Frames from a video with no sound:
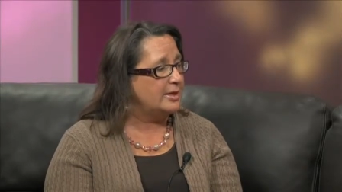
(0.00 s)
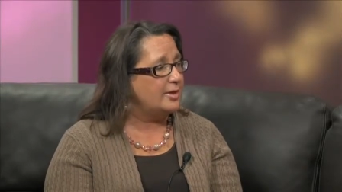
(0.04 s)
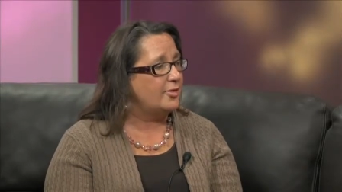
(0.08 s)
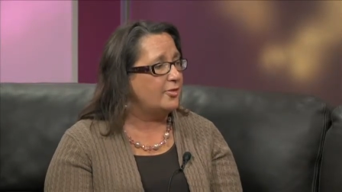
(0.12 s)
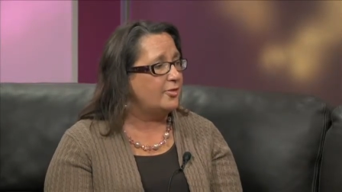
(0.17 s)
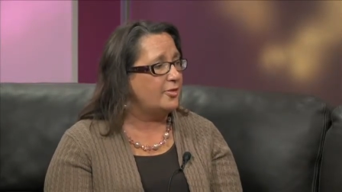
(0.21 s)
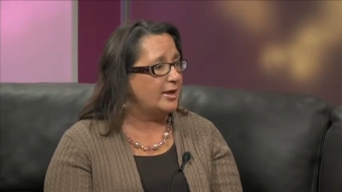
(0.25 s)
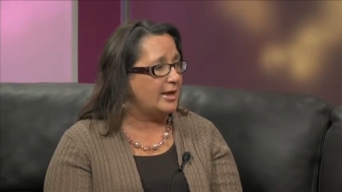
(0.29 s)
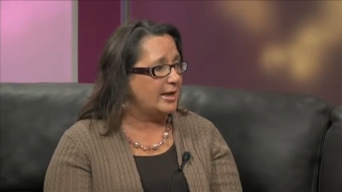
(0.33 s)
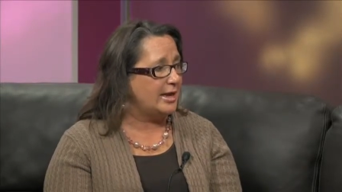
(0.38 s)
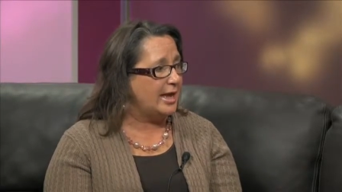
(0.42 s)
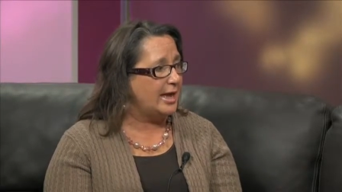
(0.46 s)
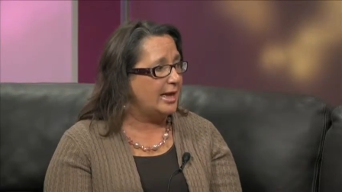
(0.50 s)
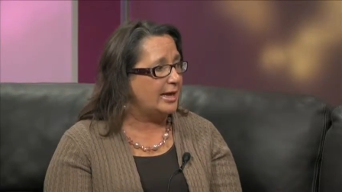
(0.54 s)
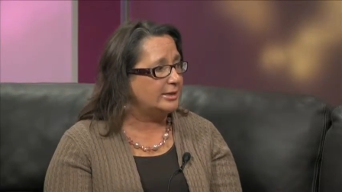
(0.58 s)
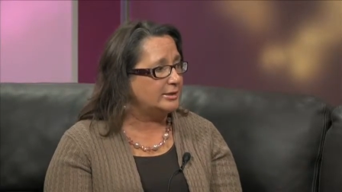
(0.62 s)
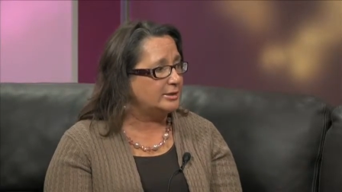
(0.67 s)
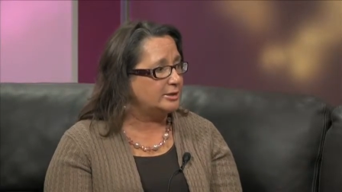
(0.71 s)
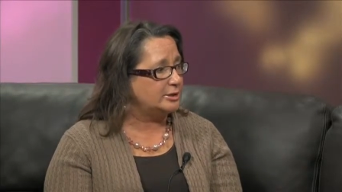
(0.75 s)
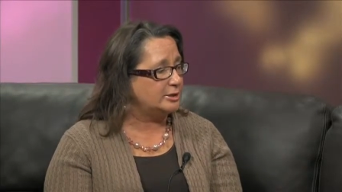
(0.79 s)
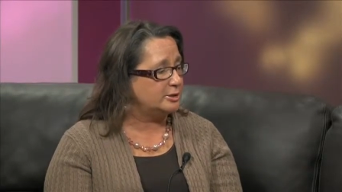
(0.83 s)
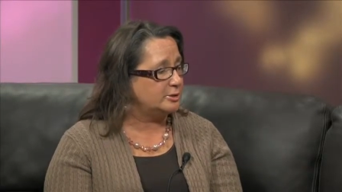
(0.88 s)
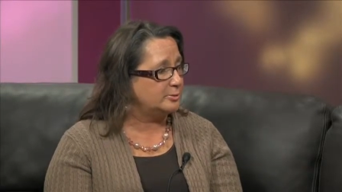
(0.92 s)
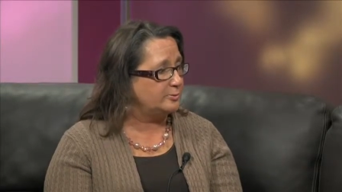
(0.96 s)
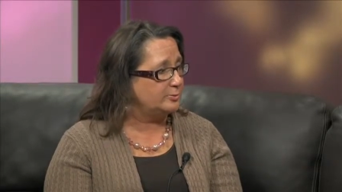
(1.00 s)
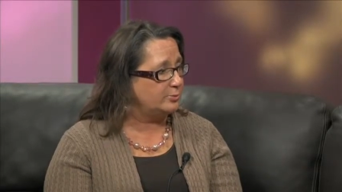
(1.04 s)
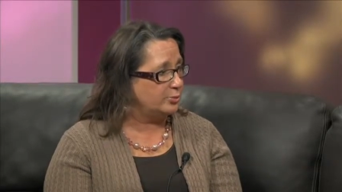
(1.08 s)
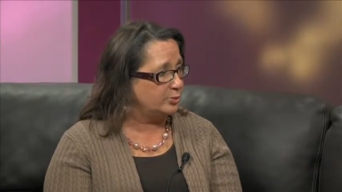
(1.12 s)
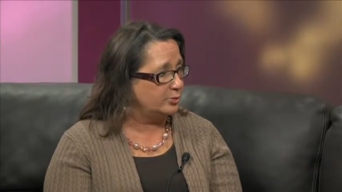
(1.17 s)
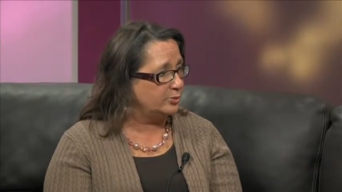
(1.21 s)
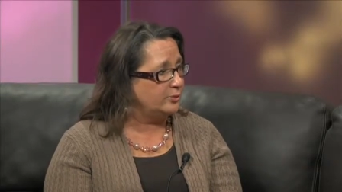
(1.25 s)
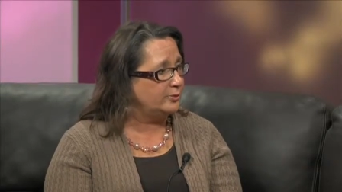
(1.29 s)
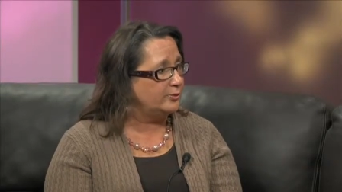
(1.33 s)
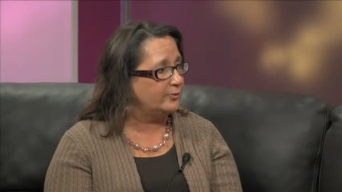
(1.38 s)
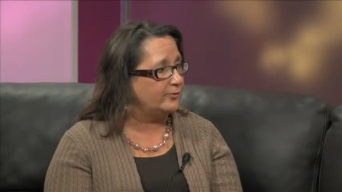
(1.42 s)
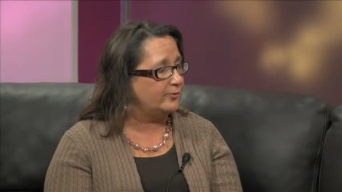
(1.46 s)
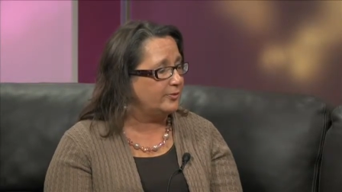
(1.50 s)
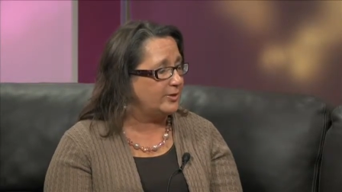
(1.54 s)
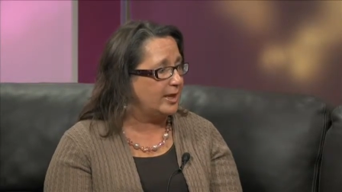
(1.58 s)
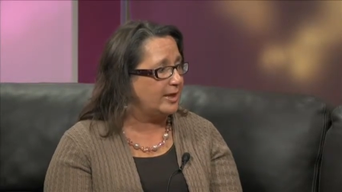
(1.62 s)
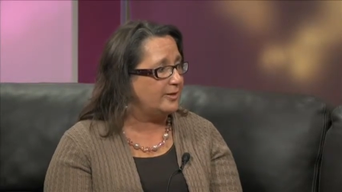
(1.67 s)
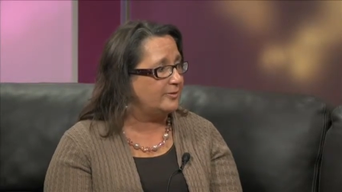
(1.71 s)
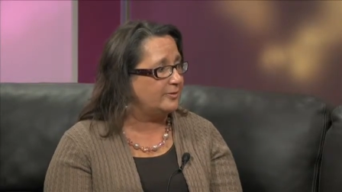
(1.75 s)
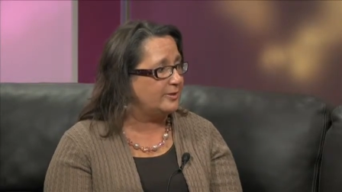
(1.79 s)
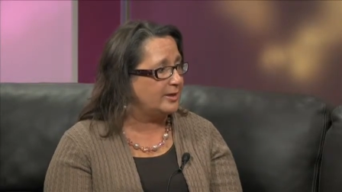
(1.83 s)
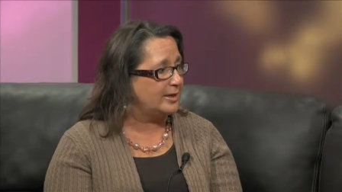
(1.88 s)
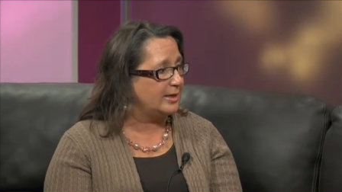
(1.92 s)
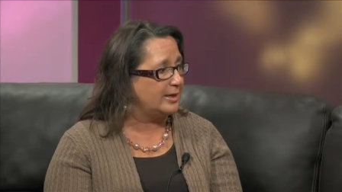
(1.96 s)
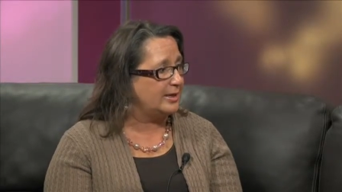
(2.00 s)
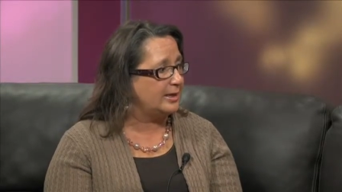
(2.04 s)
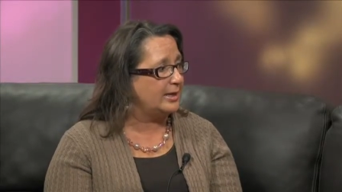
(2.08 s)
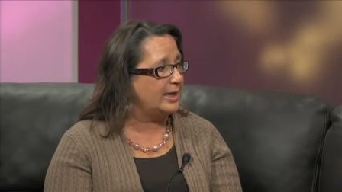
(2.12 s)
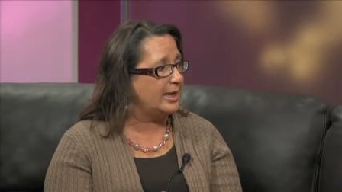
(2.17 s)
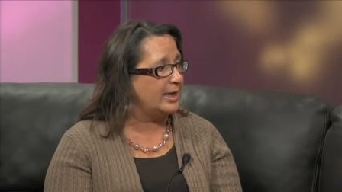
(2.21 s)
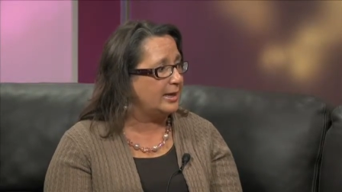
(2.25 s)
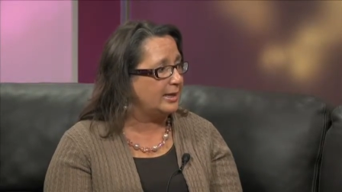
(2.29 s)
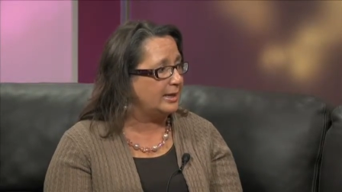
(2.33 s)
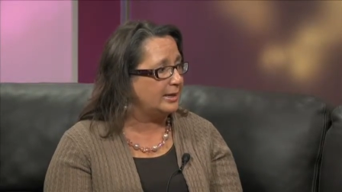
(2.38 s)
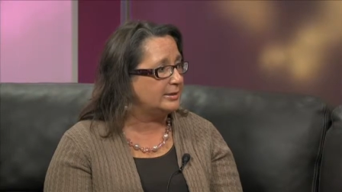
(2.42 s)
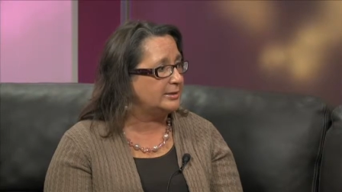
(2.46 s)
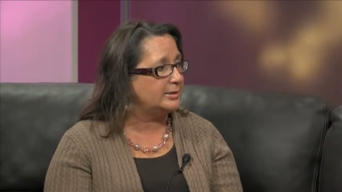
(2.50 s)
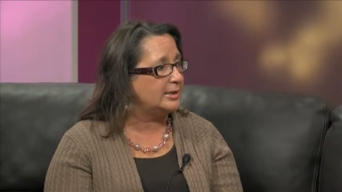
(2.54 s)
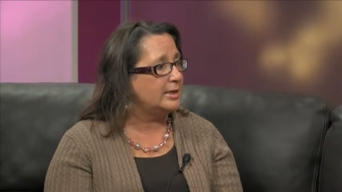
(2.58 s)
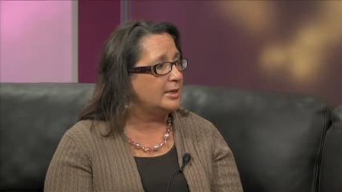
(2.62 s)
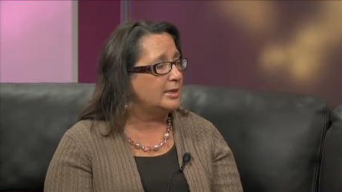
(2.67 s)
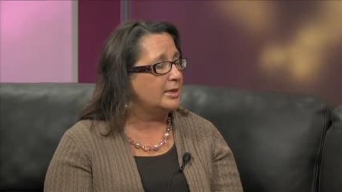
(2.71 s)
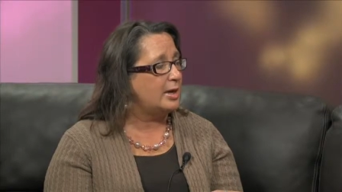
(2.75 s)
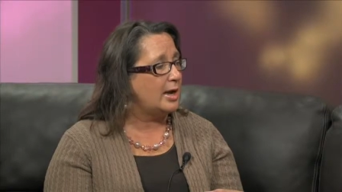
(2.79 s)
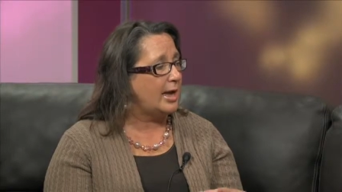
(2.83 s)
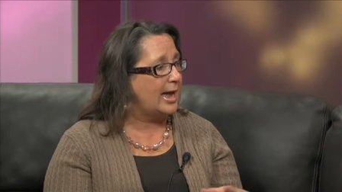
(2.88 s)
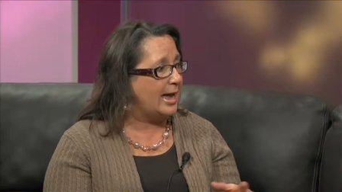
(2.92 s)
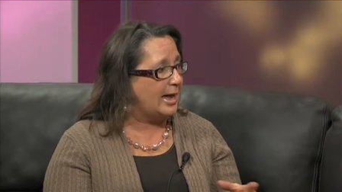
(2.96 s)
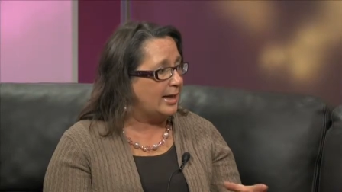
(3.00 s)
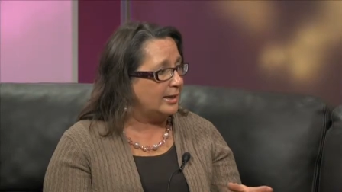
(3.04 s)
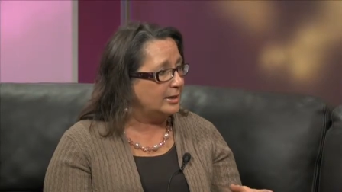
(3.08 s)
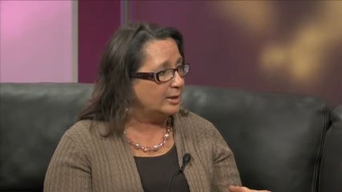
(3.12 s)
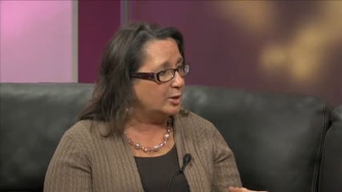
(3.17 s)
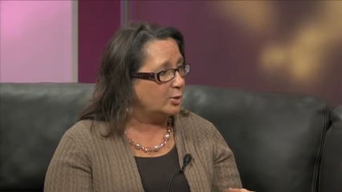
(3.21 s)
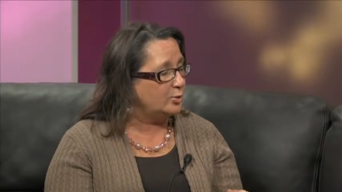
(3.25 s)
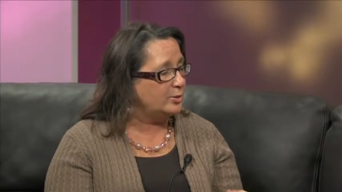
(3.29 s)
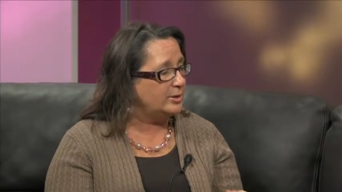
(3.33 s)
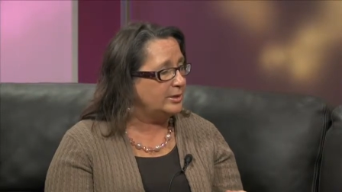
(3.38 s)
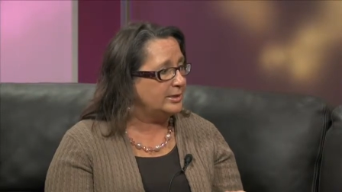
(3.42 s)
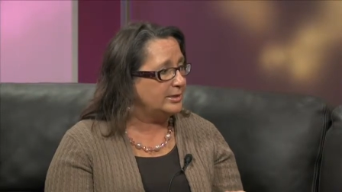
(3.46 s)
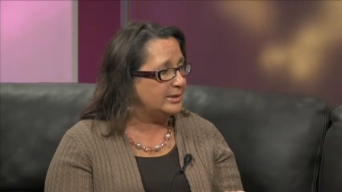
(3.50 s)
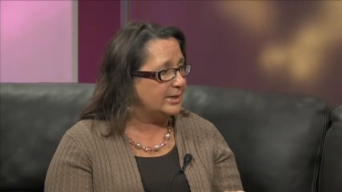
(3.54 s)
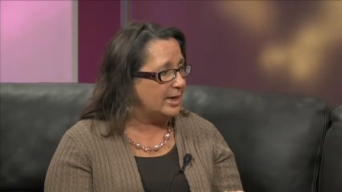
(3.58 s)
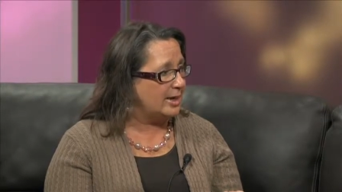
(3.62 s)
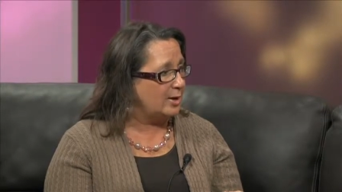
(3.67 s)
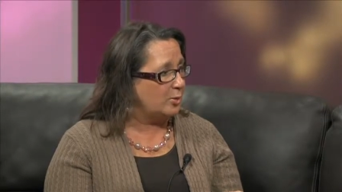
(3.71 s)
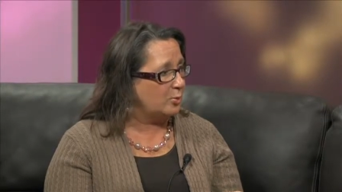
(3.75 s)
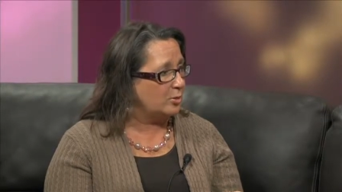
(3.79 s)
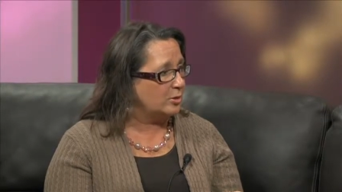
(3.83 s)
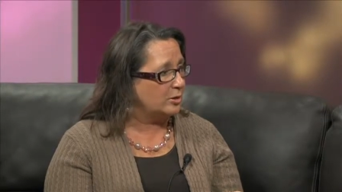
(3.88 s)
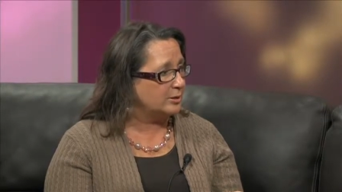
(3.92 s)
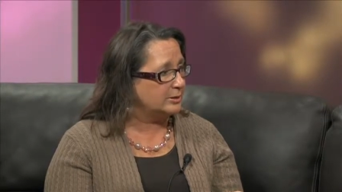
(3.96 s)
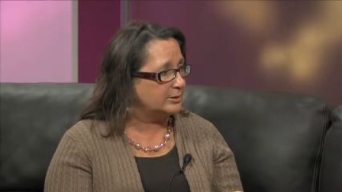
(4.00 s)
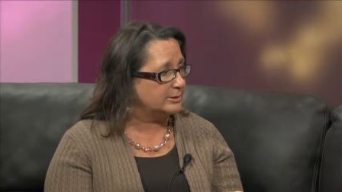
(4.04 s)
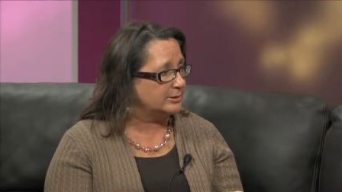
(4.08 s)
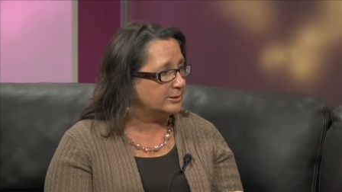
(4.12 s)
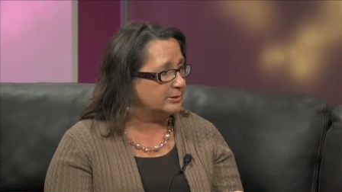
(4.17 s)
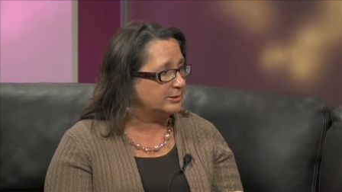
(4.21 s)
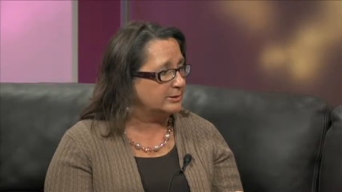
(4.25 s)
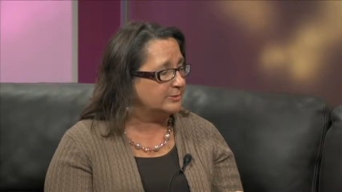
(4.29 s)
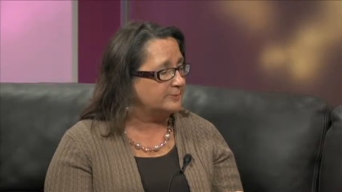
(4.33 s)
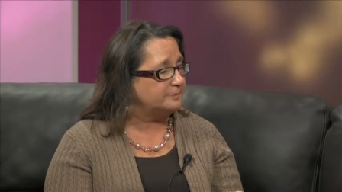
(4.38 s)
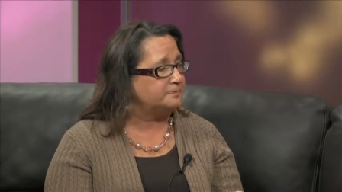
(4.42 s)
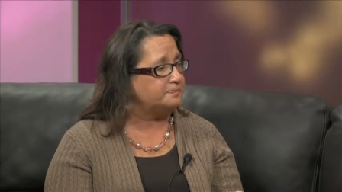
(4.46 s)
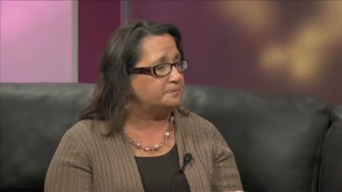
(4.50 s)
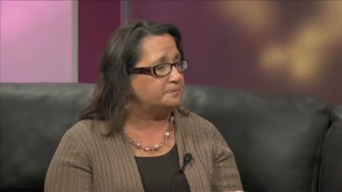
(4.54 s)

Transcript: they had to prove that they had adequate networks,